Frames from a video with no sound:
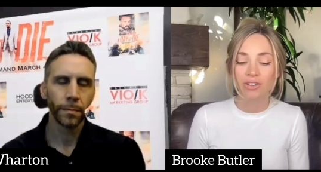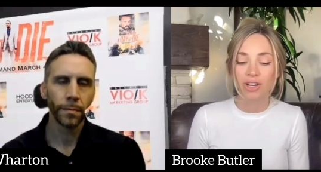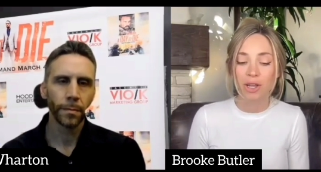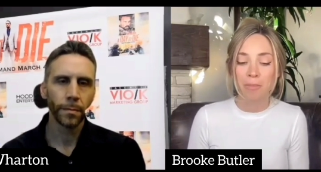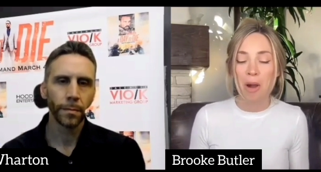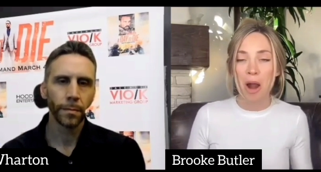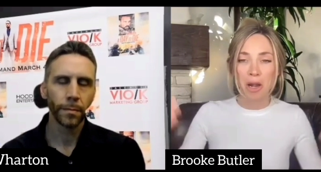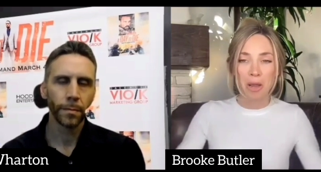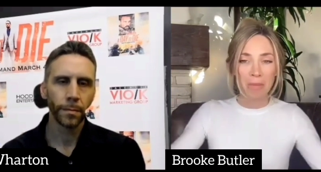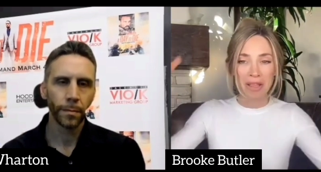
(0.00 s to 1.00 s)
Speaker 1: gritty
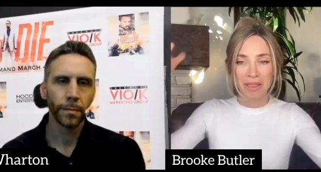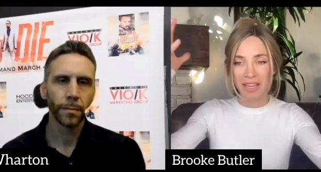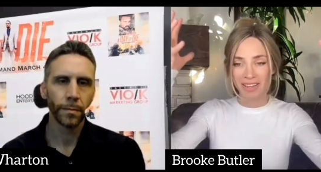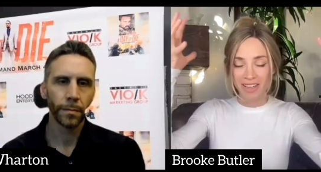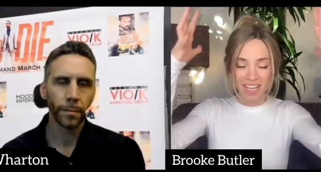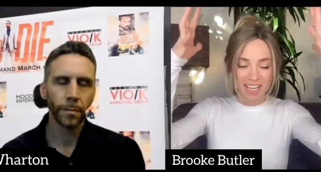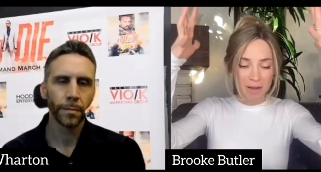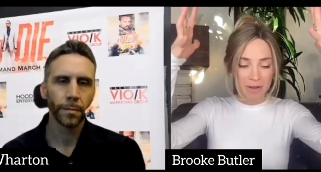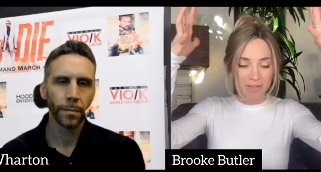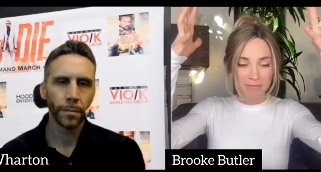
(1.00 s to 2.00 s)
part, I mean, they
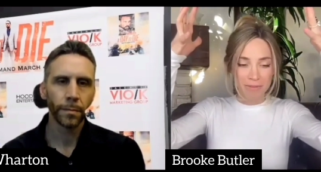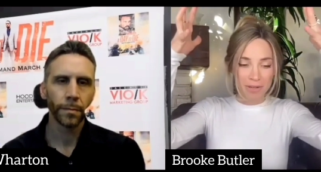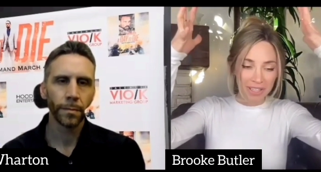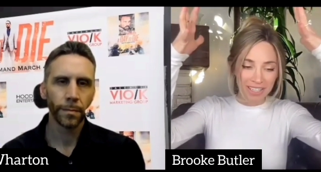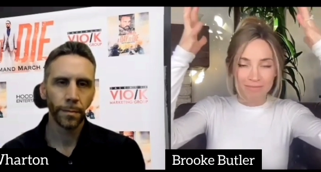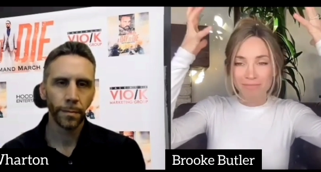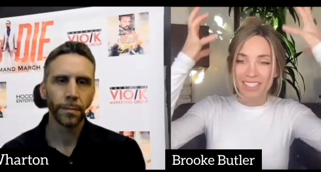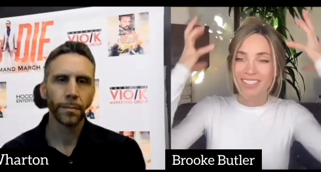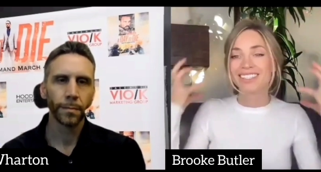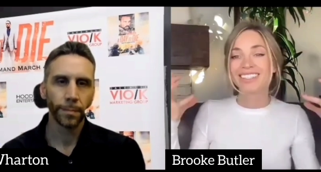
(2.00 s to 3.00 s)
put like
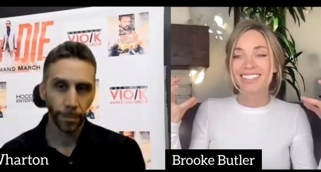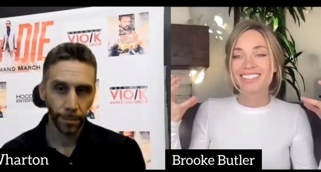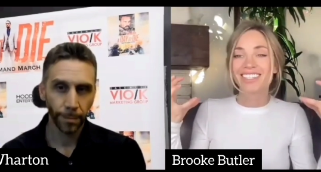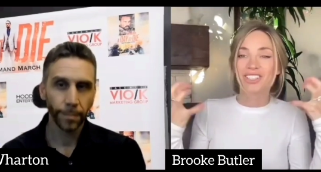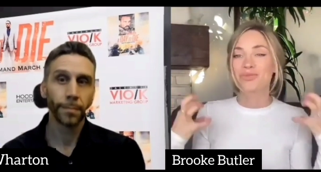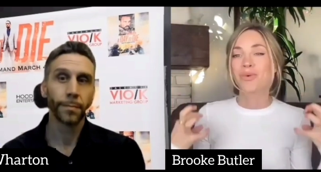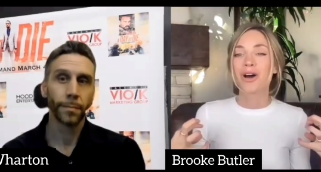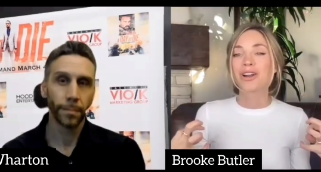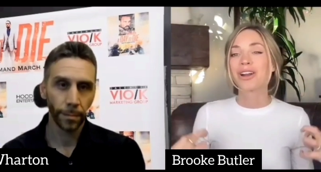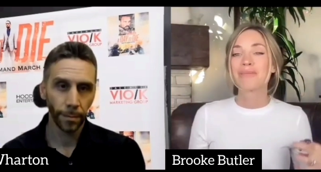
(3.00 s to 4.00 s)
basically
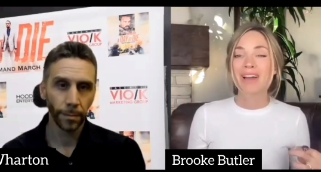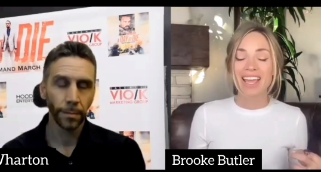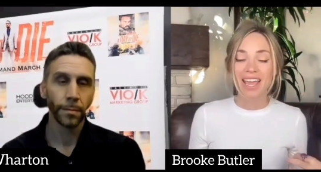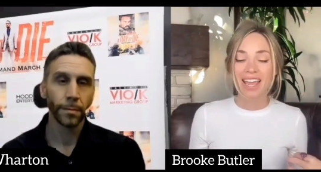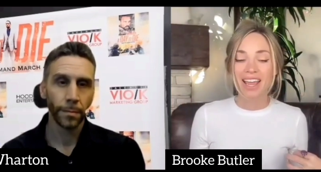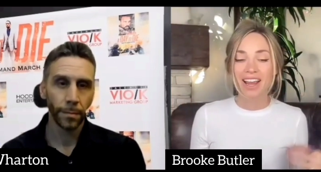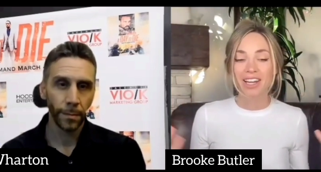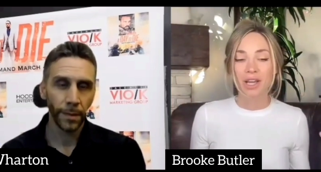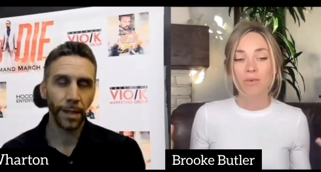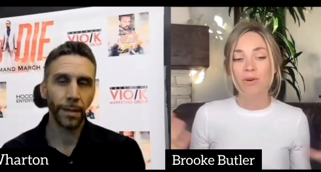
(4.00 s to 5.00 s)
dishwater in my hair
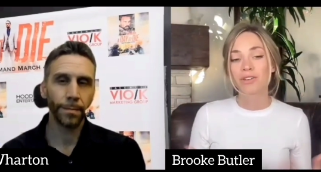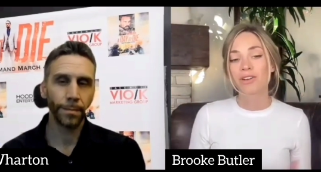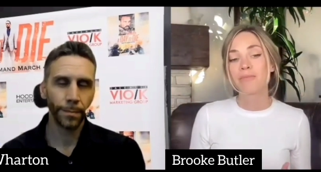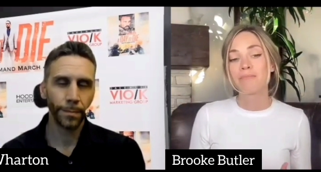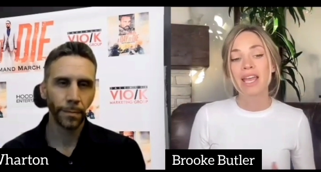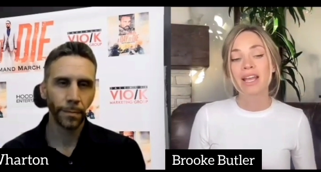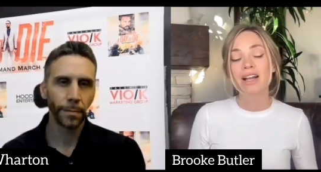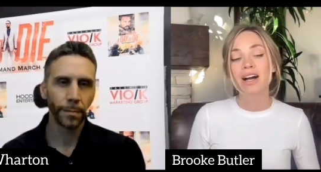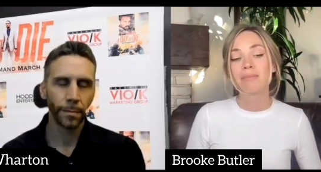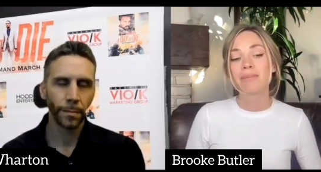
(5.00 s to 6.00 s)
and I wore no
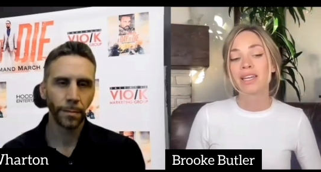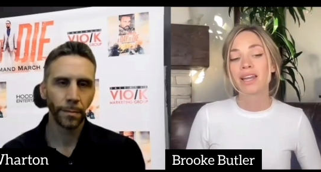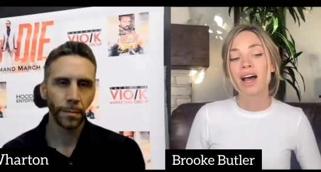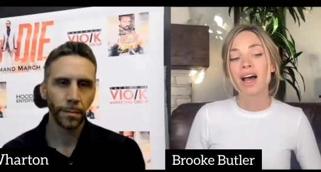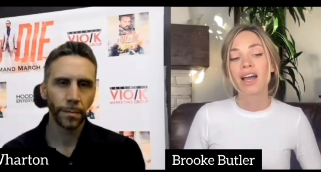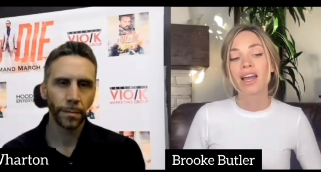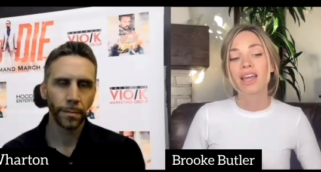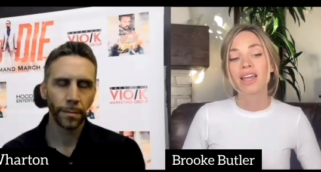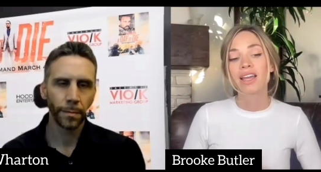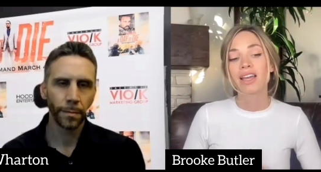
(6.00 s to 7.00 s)
makeup. And
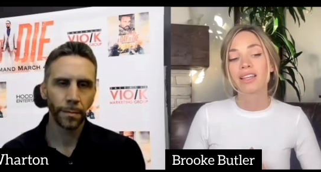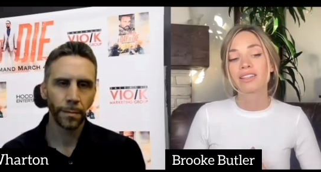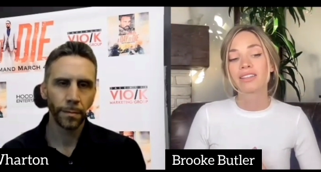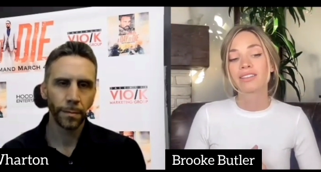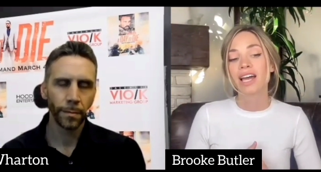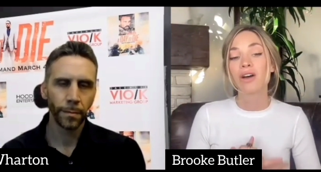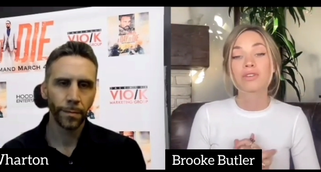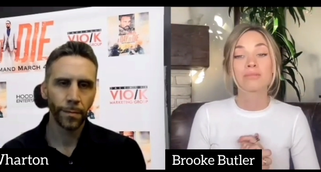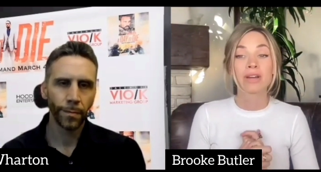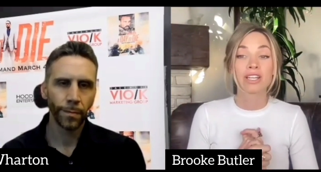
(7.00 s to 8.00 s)
I,
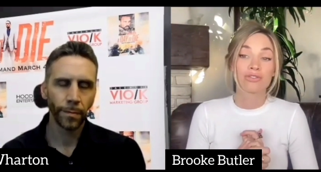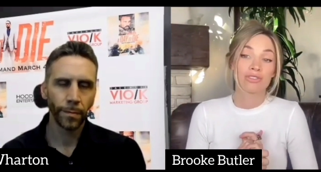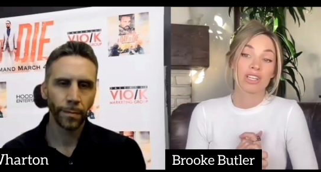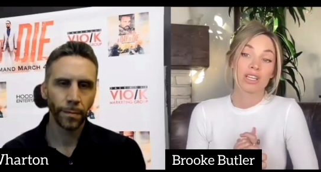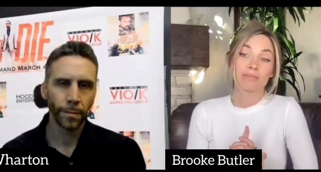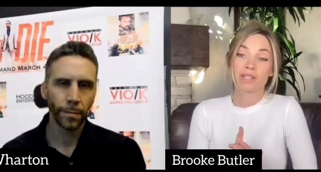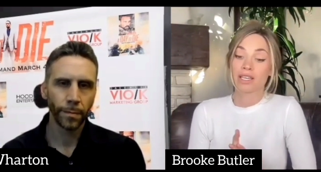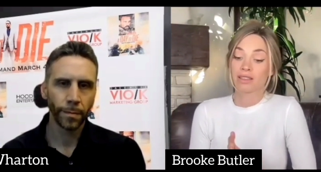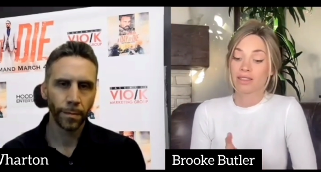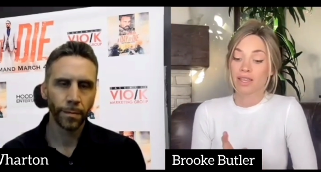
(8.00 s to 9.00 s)
that was my dream.
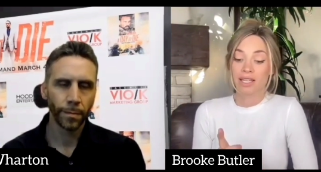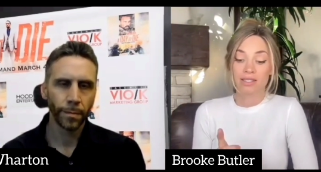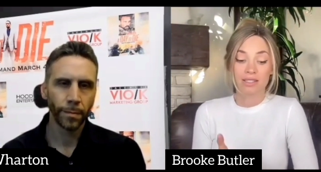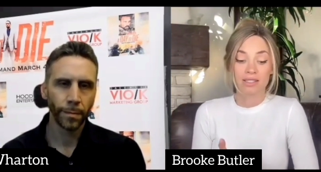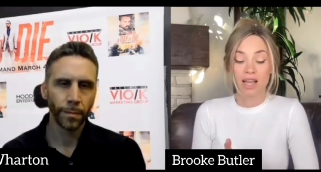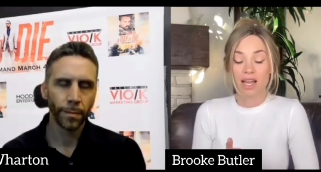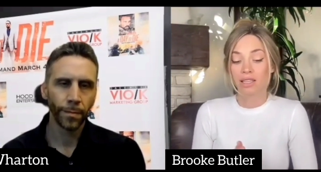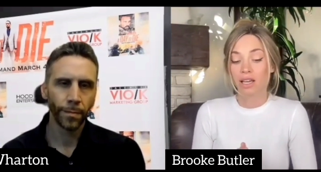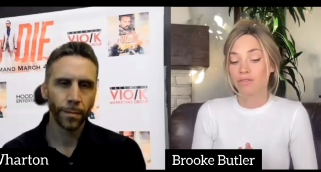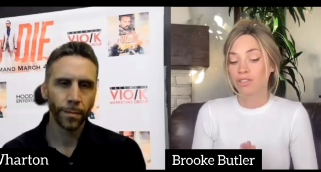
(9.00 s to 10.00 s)
Like, that's, I
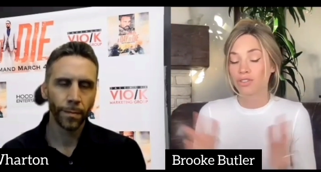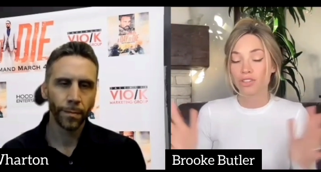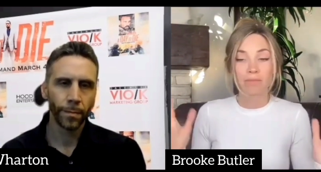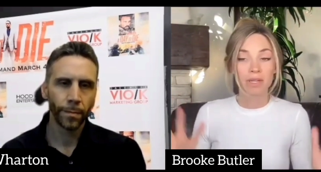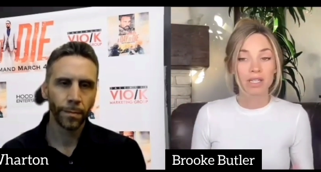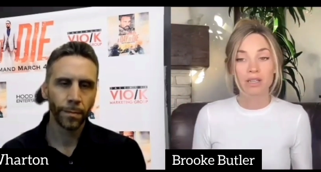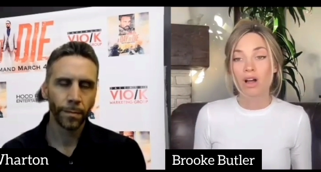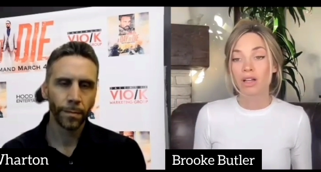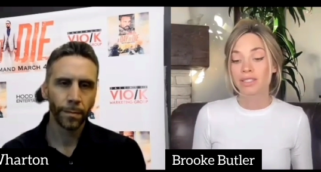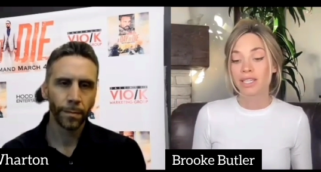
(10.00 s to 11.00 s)
love stripping it
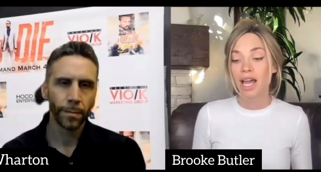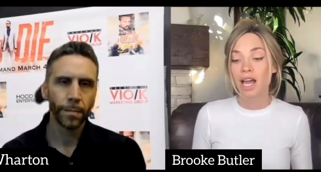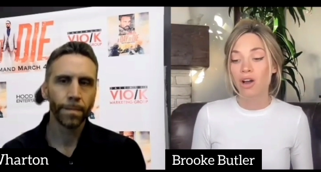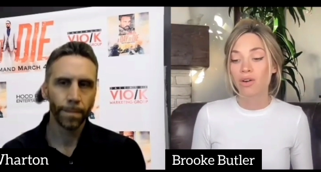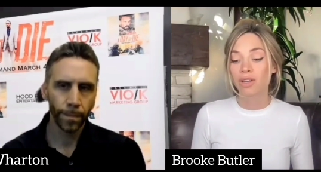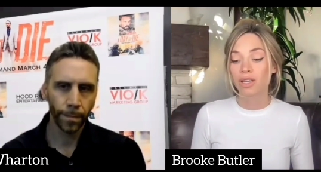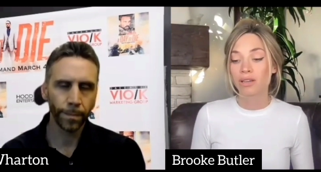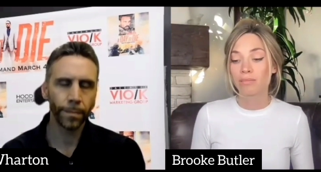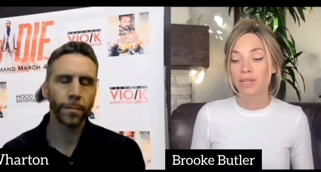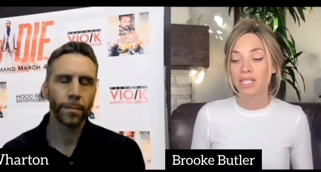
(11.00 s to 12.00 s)
all down
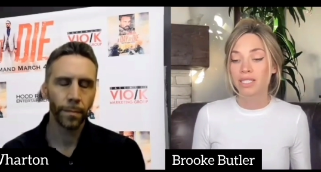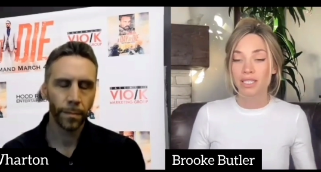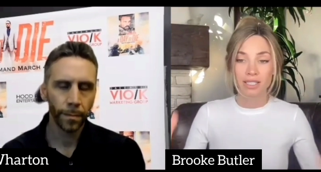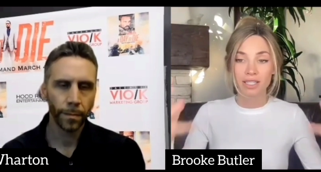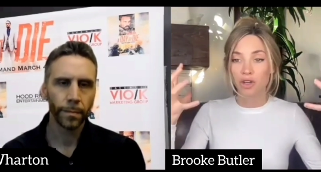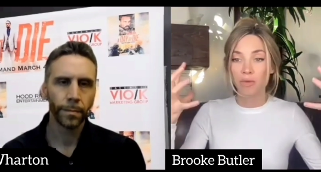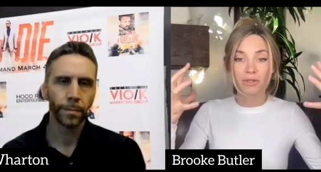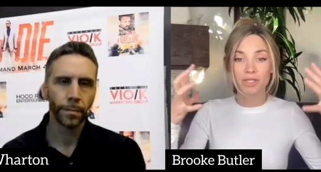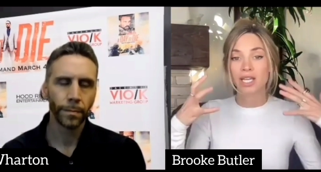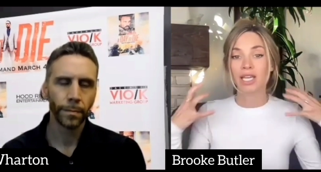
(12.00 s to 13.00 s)
and basically
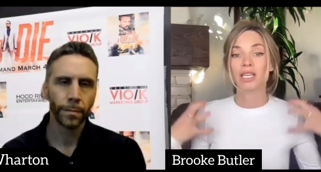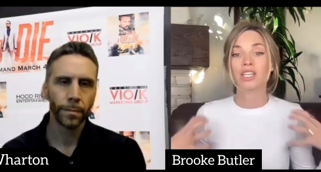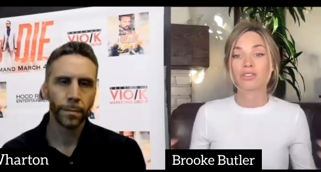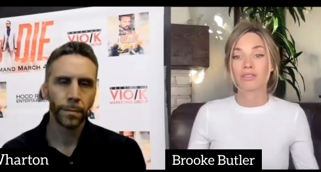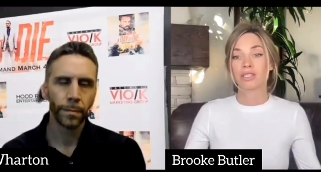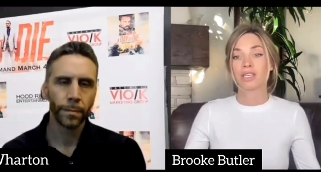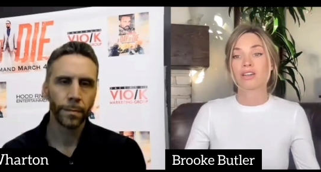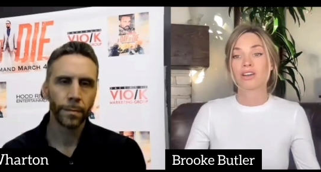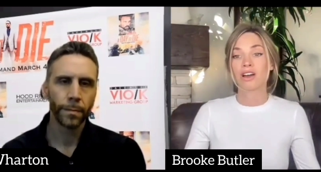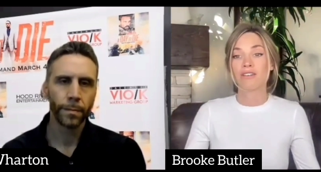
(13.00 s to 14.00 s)
almost taking your
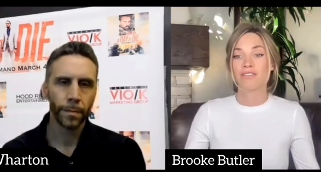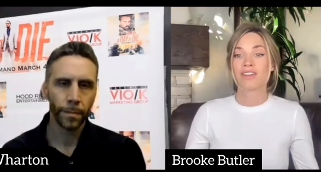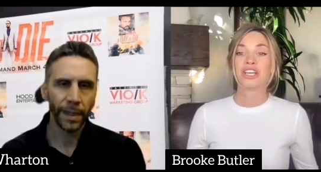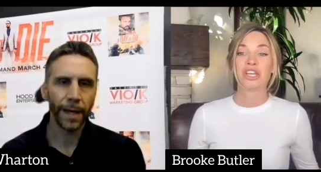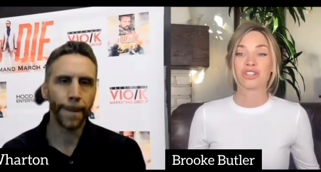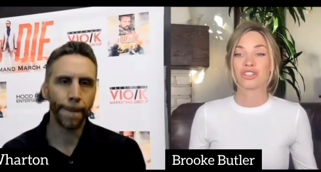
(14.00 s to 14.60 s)
skin off, yeah. like